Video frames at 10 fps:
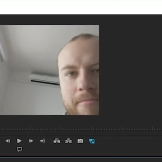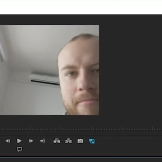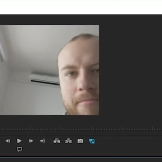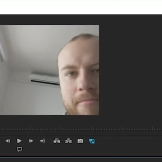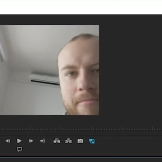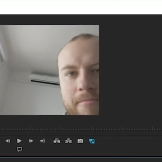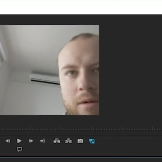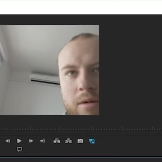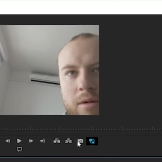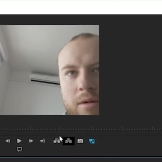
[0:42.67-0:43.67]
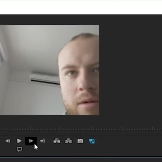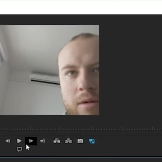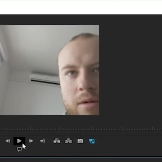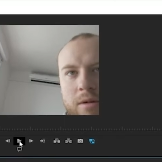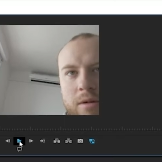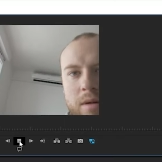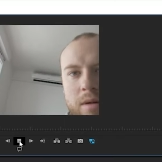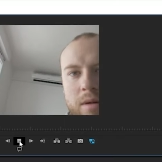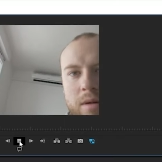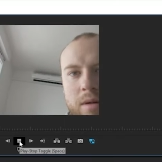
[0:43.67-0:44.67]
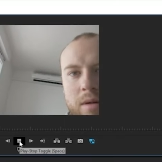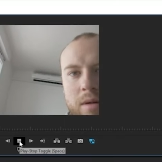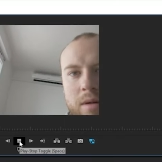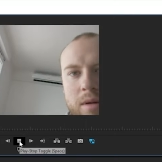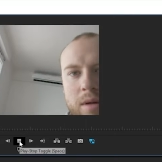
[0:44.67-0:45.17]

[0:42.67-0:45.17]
Nobody speaks.